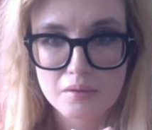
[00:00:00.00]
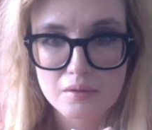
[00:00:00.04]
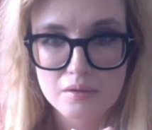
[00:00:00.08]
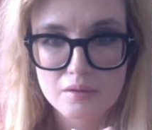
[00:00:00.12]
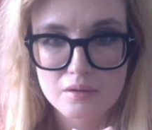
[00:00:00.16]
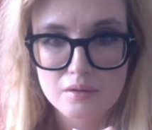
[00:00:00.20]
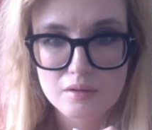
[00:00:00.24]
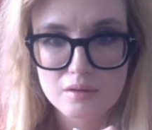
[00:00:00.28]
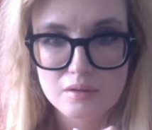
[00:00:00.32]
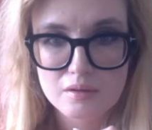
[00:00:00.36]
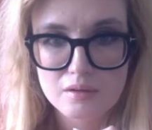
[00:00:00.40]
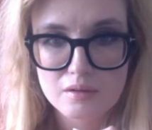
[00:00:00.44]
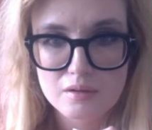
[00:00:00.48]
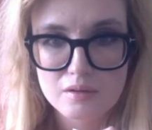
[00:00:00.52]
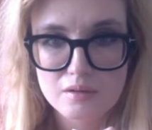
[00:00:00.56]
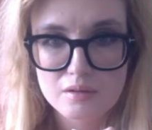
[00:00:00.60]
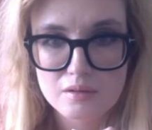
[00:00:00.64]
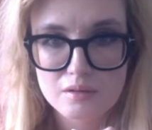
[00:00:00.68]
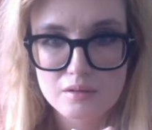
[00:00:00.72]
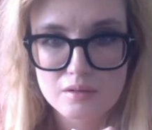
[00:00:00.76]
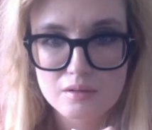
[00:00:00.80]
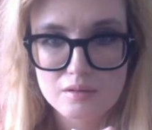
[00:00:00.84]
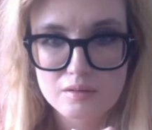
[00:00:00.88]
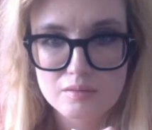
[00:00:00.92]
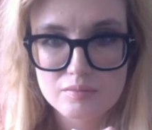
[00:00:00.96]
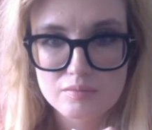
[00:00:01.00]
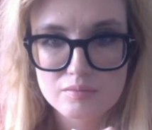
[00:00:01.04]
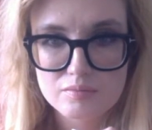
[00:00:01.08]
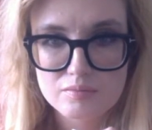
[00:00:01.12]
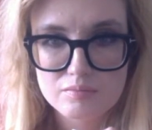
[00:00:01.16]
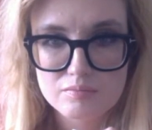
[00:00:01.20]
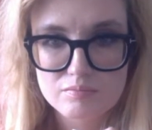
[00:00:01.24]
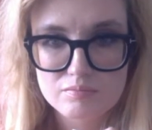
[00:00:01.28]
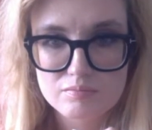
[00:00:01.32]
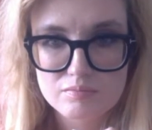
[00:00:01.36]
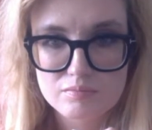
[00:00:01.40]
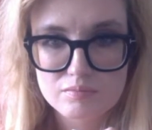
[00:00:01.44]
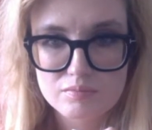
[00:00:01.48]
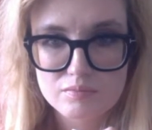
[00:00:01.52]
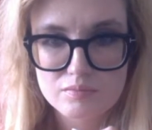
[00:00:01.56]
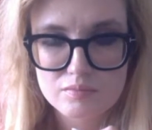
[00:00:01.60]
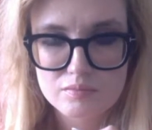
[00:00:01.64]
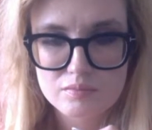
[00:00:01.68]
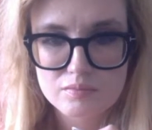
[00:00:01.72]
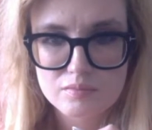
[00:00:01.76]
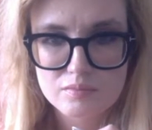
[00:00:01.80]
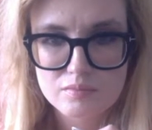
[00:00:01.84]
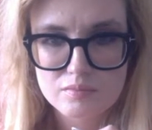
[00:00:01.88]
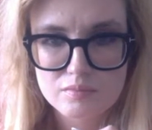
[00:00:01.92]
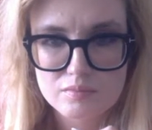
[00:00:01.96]

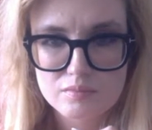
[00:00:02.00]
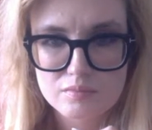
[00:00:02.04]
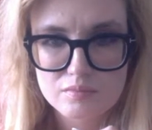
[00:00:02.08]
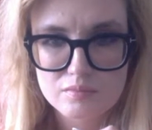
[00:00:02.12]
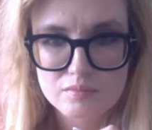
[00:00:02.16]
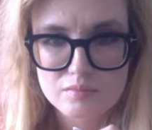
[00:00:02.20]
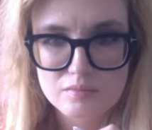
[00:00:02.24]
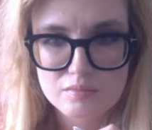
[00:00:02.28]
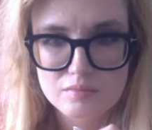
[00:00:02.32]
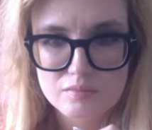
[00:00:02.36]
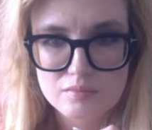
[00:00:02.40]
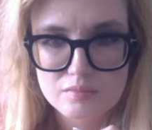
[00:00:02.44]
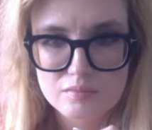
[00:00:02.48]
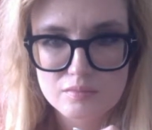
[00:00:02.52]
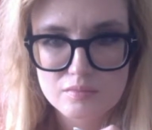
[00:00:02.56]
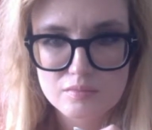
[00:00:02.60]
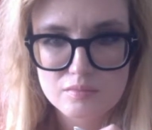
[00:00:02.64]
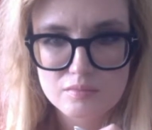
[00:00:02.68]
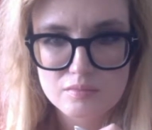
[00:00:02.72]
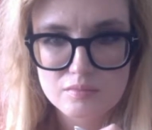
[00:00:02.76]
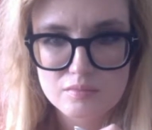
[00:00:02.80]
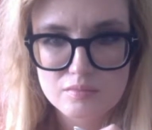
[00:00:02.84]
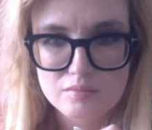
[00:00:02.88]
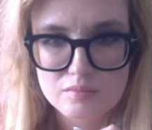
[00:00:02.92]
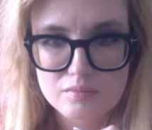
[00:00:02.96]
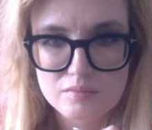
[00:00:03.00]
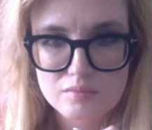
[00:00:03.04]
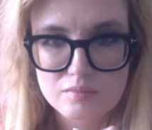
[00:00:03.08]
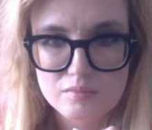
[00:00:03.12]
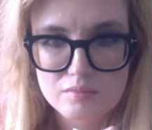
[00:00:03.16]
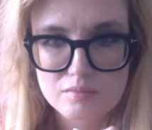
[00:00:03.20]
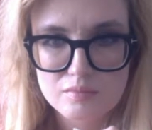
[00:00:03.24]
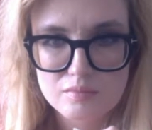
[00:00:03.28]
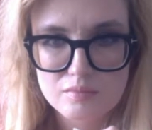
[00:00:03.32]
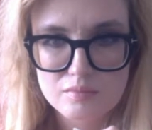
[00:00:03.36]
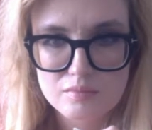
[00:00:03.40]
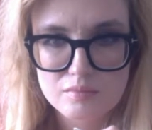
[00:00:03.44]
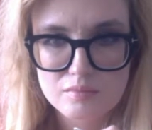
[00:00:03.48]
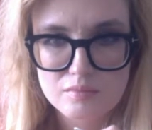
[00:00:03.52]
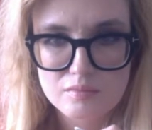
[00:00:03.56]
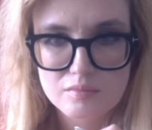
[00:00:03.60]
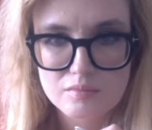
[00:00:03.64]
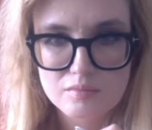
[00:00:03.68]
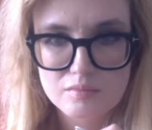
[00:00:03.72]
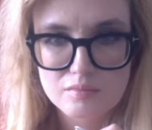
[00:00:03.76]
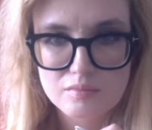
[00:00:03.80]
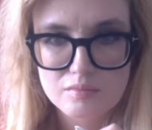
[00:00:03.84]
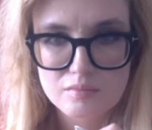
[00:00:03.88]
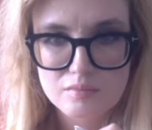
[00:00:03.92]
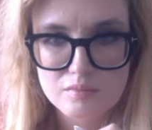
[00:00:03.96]

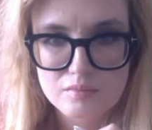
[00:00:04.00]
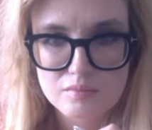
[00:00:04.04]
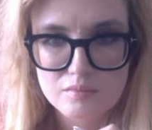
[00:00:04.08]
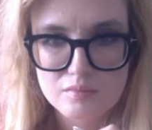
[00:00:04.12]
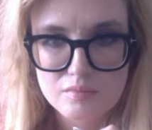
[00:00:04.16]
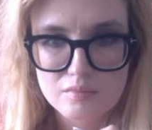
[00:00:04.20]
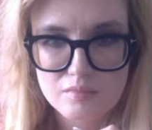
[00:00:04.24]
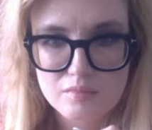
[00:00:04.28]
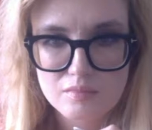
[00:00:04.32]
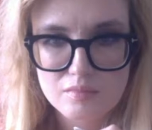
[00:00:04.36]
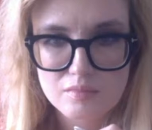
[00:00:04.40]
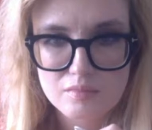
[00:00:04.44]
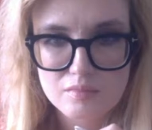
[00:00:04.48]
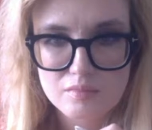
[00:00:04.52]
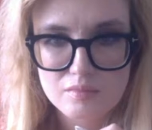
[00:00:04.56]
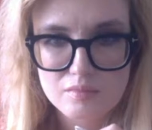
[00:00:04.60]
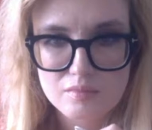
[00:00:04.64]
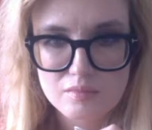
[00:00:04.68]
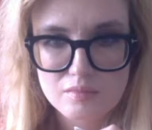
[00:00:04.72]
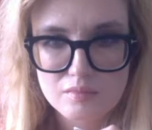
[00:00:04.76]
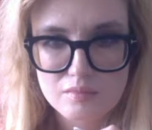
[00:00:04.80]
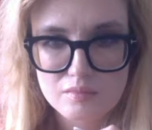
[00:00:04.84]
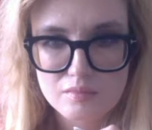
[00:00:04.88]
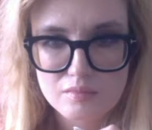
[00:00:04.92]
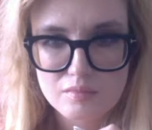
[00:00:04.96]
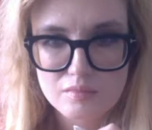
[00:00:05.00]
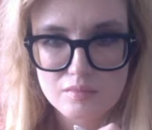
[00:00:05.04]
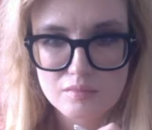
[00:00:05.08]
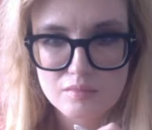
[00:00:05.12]
No one is speaking in this clip.